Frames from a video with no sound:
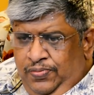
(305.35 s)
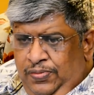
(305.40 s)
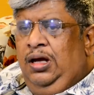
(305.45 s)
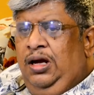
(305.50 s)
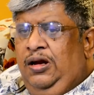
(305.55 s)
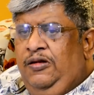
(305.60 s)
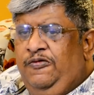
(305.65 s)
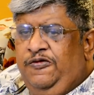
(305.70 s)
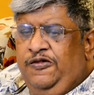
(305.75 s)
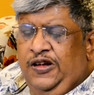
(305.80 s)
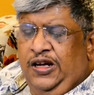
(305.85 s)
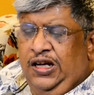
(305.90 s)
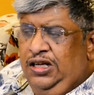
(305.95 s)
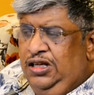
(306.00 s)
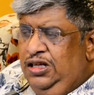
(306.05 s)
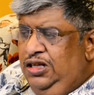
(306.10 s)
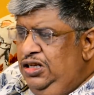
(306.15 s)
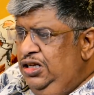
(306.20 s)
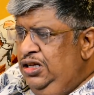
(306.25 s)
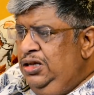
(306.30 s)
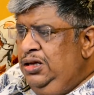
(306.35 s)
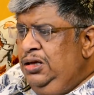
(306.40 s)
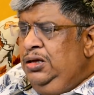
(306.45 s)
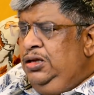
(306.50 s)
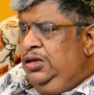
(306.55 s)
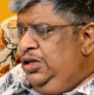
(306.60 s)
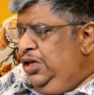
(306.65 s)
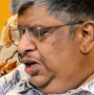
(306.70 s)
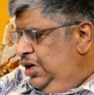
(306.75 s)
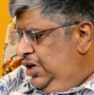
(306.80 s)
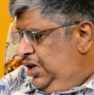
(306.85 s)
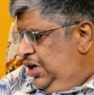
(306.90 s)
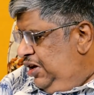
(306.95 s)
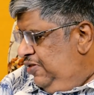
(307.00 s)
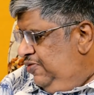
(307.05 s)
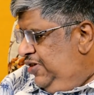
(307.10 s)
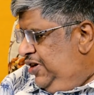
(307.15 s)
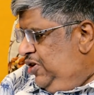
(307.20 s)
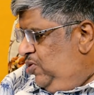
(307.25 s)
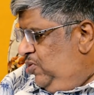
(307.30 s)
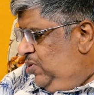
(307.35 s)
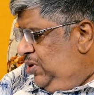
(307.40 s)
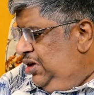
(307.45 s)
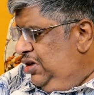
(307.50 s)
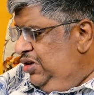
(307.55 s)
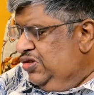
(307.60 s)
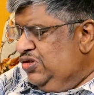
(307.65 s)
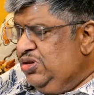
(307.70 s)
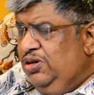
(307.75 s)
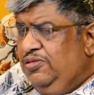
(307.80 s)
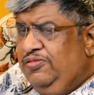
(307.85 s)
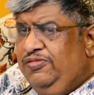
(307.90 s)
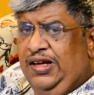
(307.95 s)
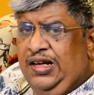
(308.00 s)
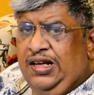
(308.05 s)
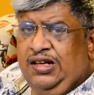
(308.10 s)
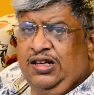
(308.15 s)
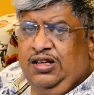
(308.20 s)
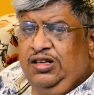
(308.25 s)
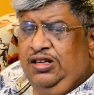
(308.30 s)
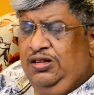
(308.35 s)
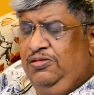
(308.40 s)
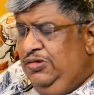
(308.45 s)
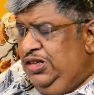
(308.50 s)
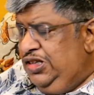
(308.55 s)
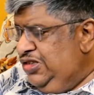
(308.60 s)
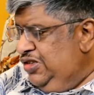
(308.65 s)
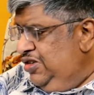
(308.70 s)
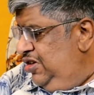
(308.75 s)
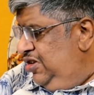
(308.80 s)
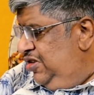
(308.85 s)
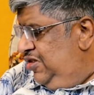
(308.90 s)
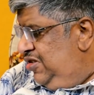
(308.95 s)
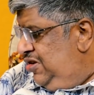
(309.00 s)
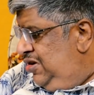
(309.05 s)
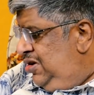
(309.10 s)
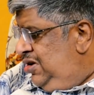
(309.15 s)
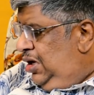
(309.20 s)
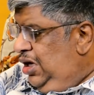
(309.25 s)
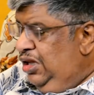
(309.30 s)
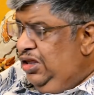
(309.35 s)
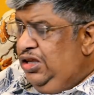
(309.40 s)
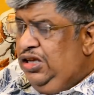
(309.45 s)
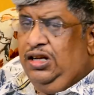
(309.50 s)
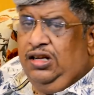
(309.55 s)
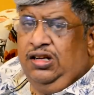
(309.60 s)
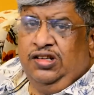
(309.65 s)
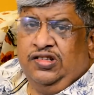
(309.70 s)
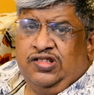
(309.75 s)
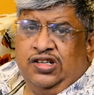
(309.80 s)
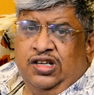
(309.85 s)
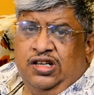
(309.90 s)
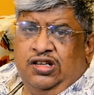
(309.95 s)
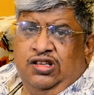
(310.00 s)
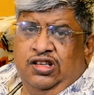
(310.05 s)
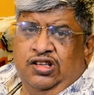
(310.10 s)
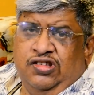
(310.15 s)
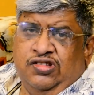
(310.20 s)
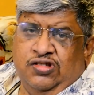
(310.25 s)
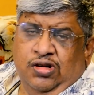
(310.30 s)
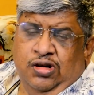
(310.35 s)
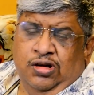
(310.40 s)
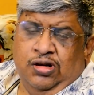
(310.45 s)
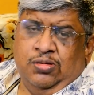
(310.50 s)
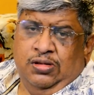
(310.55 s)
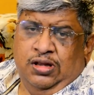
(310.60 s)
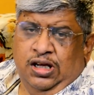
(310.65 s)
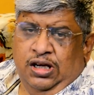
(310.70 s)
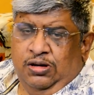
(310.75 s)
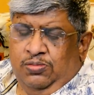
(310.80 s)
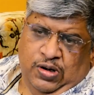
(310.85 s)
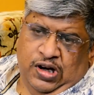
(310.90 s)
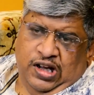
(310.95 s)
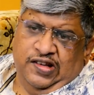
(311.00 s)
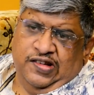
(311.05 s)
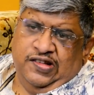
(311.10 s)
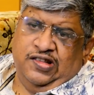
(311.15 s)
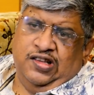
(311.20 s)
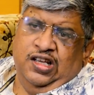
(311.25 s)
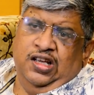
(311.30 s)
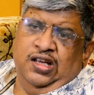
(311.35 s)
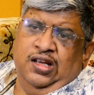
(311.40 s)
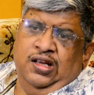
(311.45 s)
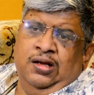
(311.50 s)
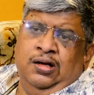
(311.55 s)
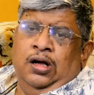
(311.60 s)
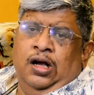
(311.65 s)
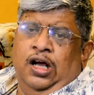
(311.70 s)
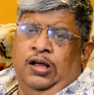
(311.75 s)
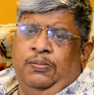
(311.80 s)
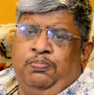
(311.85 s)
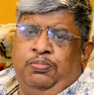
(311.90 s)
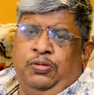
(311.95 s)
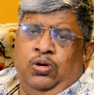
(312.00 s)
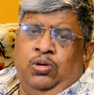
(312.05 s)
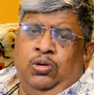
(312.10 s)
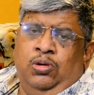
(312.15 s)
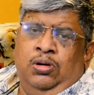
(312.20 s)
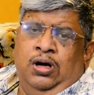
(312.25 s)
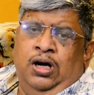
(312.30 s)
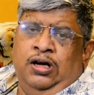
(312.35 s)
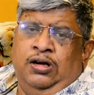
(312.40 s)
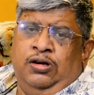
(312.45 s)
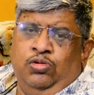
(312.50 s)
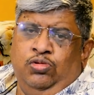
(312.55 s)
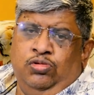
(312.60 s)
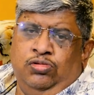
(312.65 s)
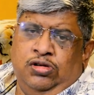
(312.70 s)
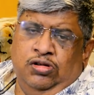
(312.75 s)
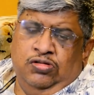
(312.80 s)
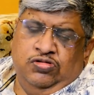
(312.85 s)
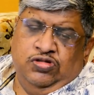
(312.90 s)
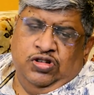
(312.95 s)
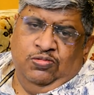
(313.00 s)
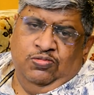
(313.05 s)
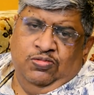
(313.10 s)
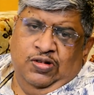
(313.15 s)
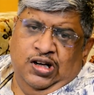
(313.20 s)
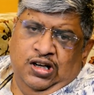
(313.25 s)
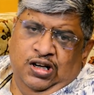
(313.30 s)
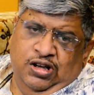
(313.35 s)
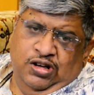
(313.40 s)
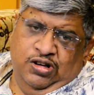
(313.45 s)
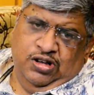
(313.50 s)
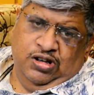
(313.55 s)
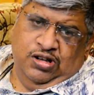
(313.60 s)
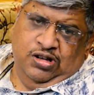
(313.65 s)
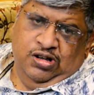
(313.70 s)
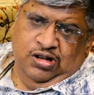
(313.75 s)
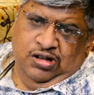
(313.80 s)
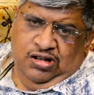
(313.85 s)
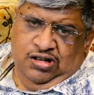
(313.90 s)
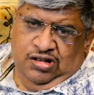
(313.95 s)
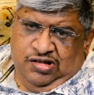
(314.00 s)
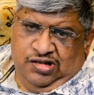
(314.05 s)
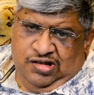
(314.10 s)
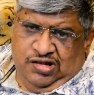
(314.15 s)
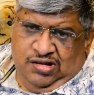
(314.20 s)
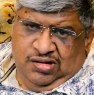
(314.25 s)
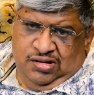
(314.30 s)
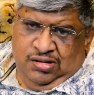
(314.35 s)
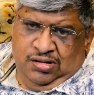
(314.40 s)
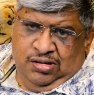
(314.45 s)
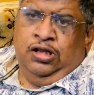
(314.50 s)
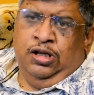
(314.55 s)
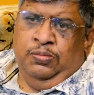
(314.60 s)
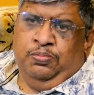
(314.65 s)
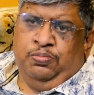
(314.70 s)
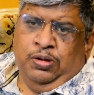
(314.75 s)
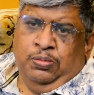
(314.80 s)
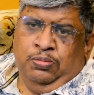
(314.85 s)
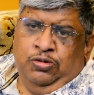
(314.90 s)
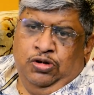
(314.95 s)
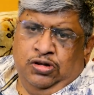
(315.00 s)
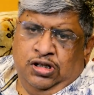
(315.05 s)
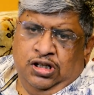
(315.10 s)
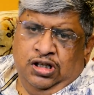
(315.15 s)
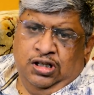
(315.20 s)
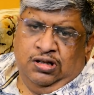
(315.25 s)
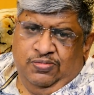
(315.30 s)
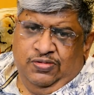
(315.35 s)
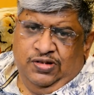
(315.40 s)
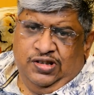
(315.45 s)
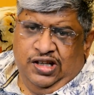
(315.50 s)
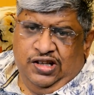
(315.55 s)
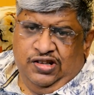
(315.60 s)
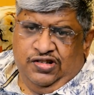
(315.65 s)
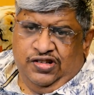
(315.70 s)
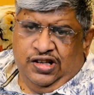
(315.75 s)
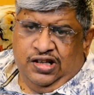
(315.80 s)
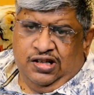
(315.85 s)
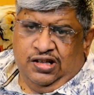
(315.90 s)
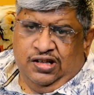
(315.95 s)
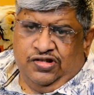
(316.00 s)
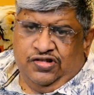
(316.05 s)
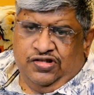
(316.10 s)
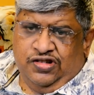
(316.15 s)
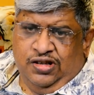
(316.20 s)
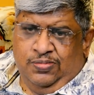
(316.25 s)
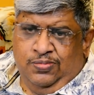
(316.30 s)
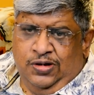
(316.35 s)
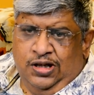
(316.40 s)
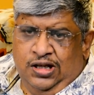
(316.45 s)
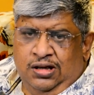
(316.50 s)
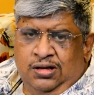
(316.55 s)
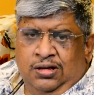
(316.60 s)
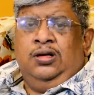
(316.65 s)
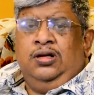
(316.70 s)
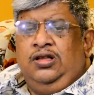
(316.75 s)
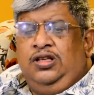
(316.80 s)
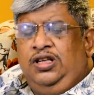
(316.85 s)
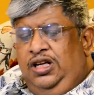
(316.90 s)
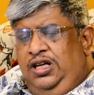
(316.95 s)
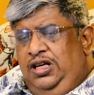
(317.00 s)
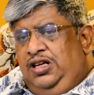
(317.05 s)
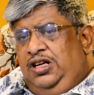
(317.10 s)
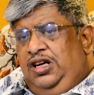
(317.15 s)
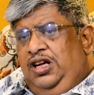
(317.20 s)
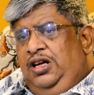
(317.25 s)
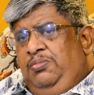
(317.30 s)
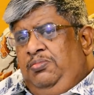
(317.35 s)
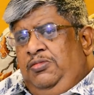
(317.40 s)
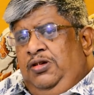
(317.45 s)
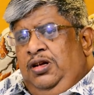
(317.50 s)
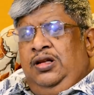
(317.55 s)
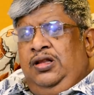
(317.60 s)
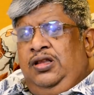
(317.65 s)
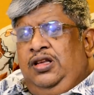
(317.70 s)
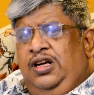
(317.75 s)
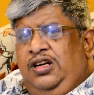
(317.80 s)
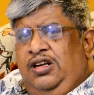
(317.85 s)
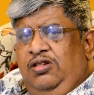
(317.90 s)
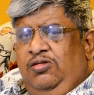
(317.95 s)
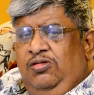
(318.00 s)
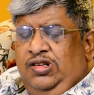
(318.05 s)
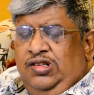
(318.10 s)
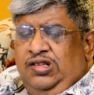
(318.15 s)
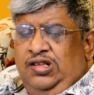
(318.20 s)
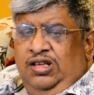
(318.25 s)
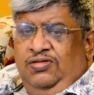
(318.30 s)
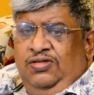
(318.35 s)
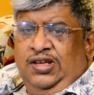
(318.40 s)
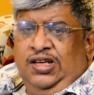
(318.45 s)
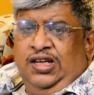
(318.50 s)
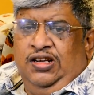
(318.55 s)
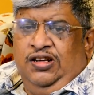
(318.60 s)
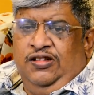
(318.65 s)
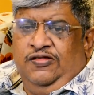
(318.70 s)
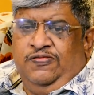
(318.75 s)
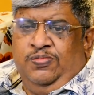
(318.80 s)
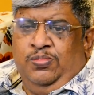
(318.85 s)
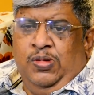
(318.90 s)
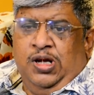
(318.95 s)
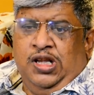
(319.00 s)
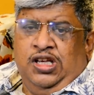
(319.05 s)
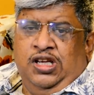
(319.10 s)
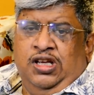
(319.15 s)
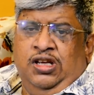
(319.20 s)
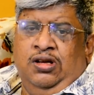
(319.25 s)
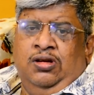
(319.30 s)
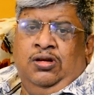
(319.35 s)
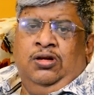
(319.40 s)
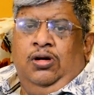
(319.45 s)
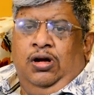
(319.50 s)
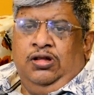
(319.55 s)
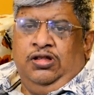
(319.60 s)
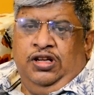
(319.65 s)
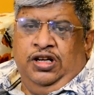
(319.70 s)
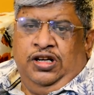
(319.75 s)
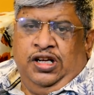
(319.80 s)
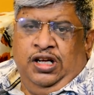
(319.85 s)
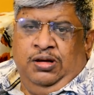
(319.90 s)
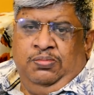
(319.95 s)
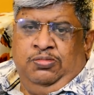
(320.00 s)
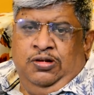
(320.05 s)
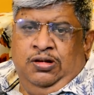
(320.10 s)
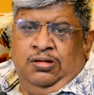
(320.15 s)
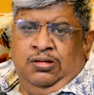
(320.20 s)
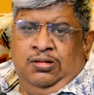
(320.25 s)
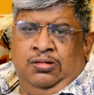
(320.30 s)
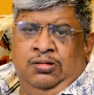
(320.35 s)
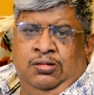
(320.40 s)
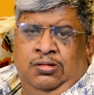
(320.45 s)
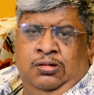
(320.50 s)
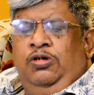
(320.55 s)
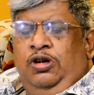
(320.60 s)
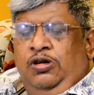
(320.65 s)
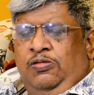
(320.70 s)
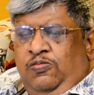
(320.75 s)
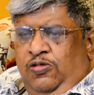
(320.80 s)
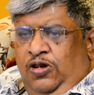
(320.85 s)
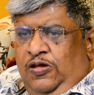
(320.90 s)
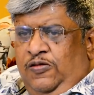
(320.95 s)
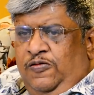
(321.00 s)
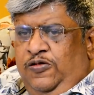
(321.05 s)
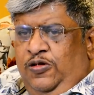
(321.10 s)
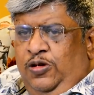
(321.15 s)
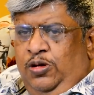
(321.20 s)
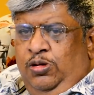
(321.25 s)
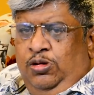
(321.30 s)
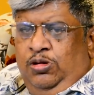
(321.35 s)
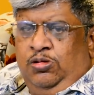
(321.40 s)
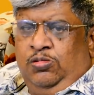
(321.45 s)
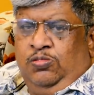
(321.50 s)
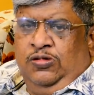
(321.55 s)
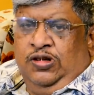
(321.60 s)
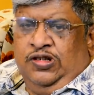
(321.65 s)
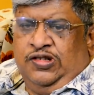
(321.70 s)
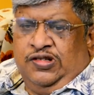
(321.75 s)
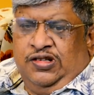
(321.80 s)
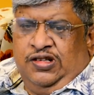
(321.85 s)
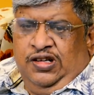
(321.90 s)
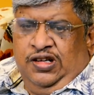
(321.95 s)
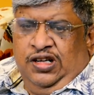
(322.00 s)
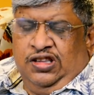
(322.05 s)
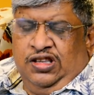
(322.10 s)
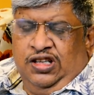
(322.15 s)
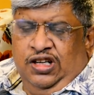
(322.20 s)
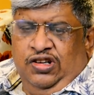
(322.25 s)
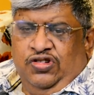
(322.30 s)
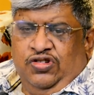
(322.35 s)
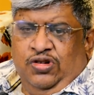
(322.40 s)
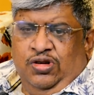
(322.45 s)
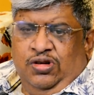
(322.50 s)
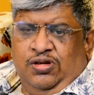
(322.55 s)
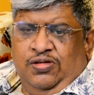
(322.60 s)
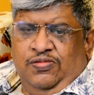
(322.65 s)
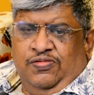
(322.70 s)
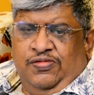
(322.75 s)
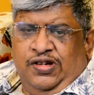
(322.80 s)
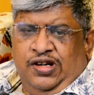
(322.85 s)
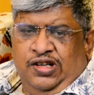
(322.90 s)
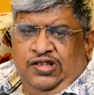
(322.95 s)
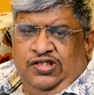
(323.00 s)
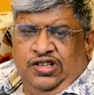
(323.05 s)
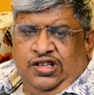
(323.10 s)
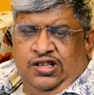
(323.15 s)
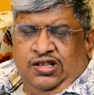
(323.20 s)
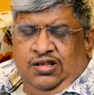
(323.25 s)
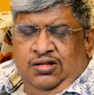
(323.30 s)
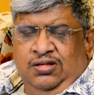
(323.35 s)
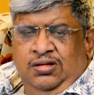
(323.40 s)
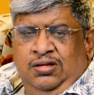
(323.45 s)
And finally, they gave it to a list of anchor investors and they listed the stock. They priced the I P O at two thousand one hundred dollars. The promoter Vijay Shekhar Sharma then claimed that he was leaving enough money on the table. But what followed was nothing short of tragic.